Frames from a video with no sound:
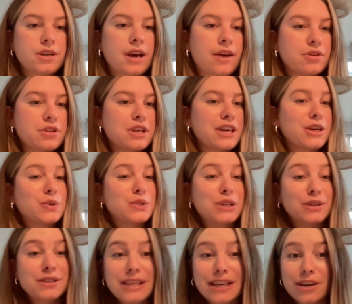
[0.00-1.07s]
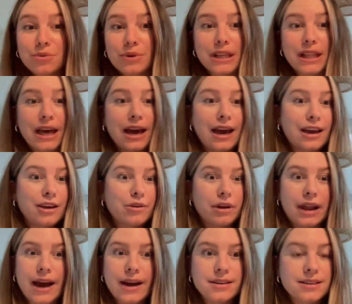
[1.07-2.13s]
Everything you still see in Relay, you can
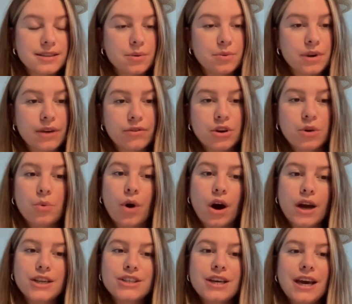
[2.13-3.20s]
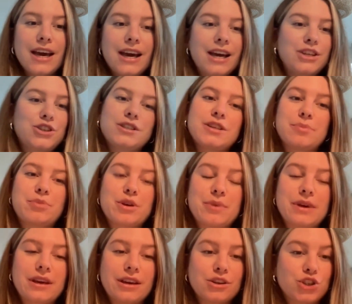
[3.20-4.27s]
access it whenever you want. It's just simply
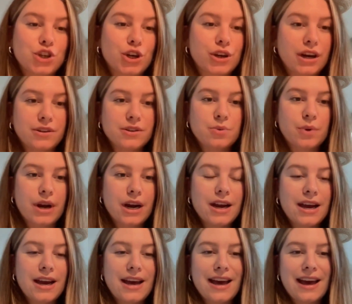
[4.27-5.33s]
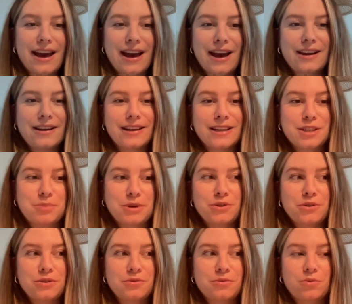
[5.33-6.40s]
being insured elsewhere. And
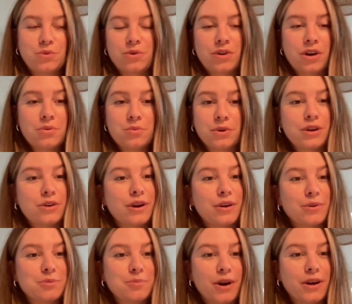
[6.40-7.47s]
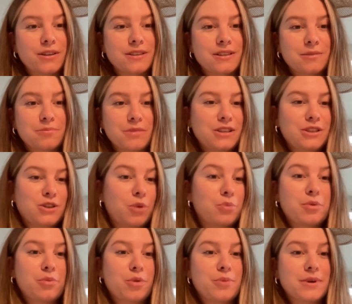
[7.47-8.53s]
we've got really great response. It means so many
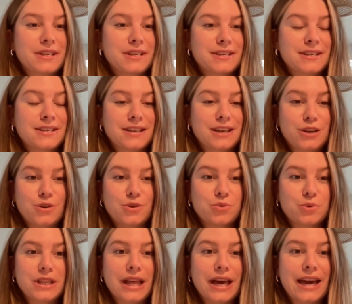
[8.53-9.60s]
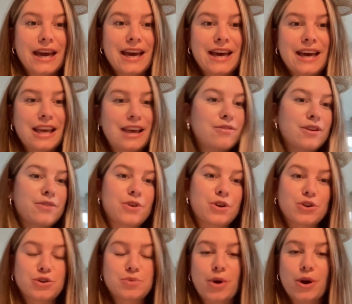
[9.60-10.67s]
more businesses can use Relay, even if you're
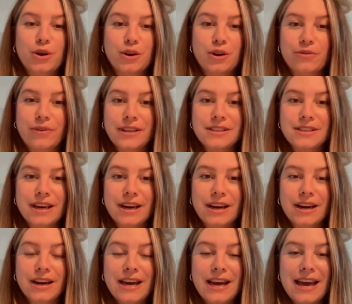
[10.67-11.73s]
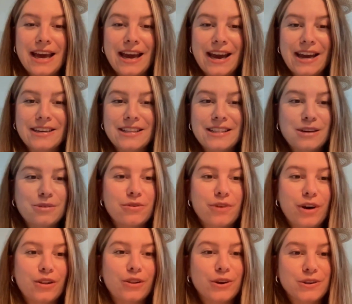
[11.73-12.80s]
just parking your funds there. And I think we've
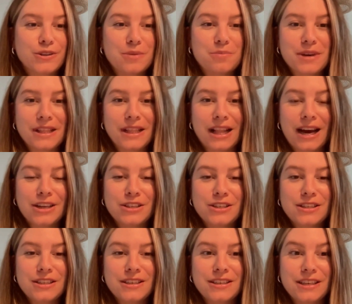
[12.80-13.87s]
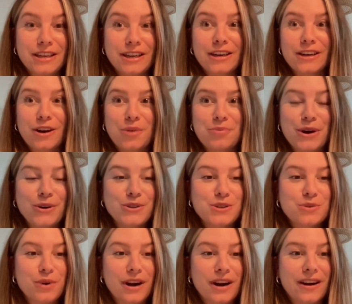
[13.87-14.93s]
all learned something in the last year almost
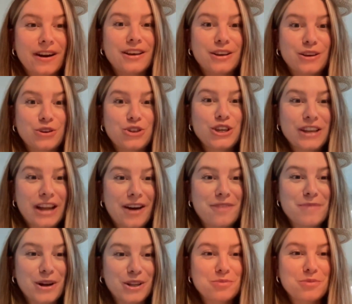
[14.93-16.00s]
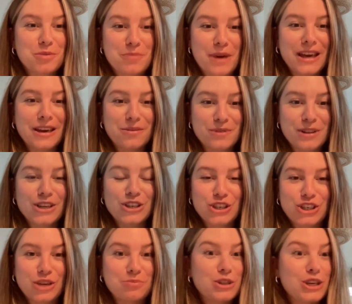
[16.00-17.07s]
where you should have multiple banking
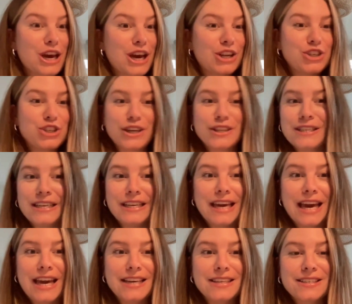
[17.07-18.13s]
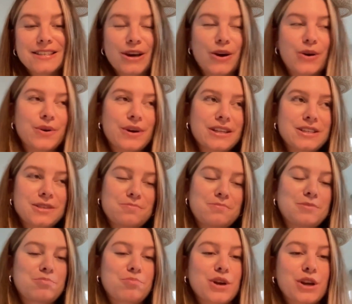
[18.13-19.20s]
relationships just in case. So it's
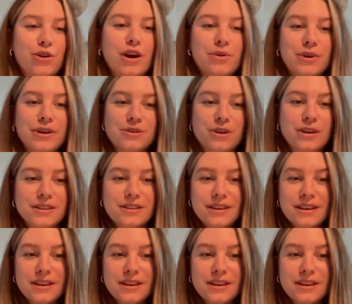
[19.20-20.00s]
been a great resource.